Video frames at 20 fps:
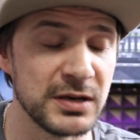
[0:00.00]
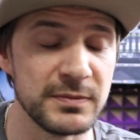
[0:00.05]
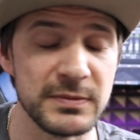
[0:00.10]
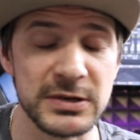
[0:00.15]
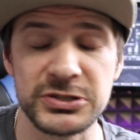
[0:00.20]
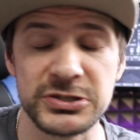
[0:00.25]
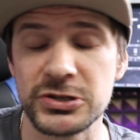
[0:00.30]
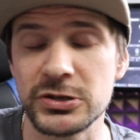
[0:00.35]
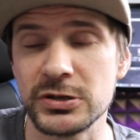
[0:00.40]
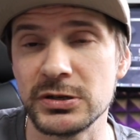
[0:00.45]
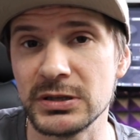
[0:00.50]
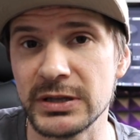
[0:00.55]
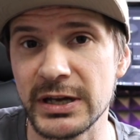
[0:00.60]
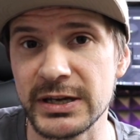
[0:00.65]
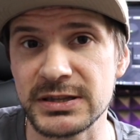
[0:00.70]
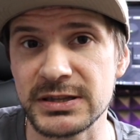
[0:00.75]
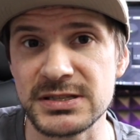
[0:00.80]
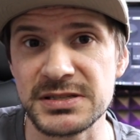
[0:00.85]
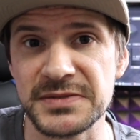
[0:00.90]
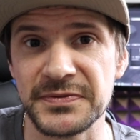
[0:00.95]
Make sure you
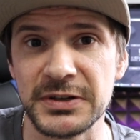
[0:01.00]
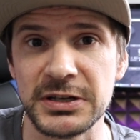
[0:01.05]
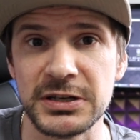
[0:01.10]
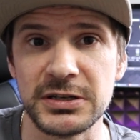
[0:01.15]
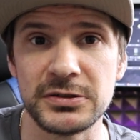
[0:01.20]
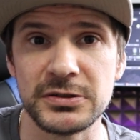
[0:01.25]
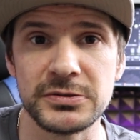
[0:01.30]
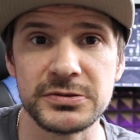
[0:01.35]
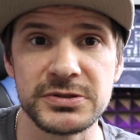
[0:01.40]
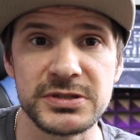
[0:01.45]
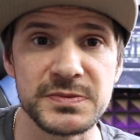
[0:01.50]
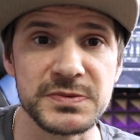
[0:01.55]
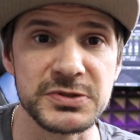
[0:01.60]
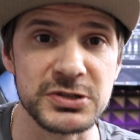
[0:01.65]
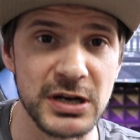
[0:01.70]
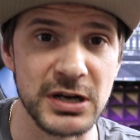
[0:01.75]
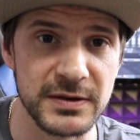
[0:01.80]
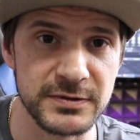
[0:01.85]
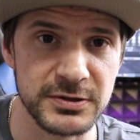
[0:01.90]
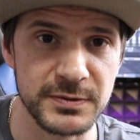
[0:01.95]
like this video,
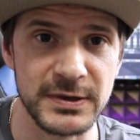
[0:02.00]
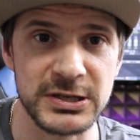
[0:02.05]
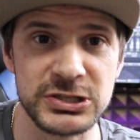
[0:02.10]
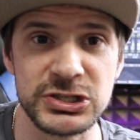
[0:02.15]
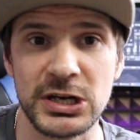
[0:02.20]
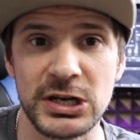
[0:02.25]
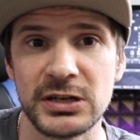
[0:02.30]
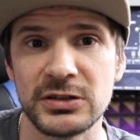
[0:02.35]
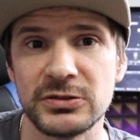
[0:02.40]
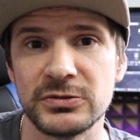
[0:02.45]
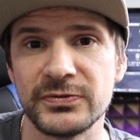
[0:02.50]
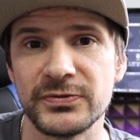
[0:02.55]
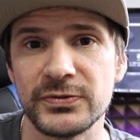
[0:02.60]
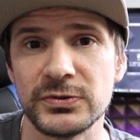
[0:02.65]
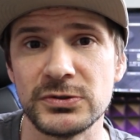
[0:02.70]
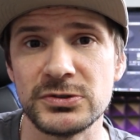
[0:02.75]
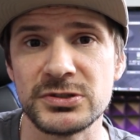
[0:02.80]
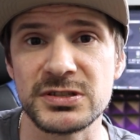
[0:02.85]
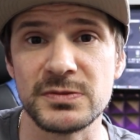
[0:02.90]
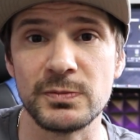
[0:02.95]
subscribe to my channel
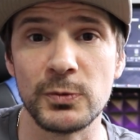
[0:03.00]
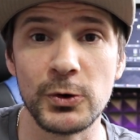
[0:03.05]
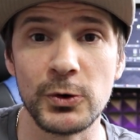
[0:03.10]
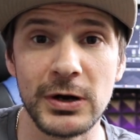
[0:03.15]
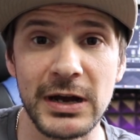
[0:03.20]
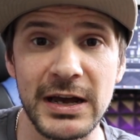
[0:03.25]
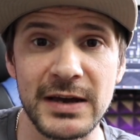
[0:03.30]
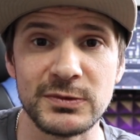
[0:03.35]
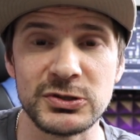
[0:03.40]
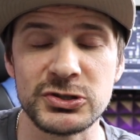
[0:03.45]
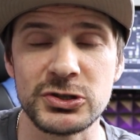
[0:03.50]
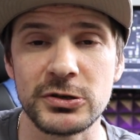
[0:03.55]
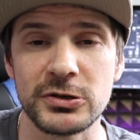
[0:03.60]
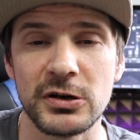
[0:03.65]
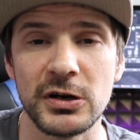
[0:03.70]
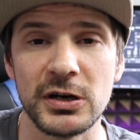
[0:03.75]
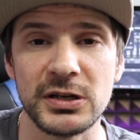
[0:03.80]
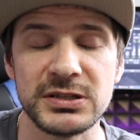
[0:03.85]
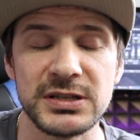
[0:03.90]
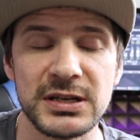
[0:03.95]
for some more amateur
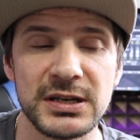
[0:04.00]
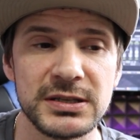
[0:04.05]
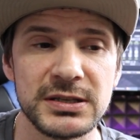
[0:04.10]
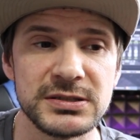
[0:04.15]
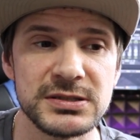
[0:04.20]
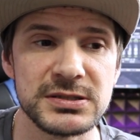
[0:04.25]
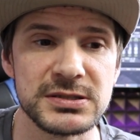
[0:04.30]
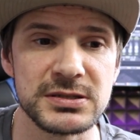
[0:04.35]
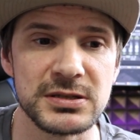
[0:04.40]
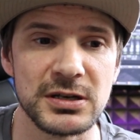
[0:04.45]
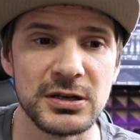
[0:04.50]
content.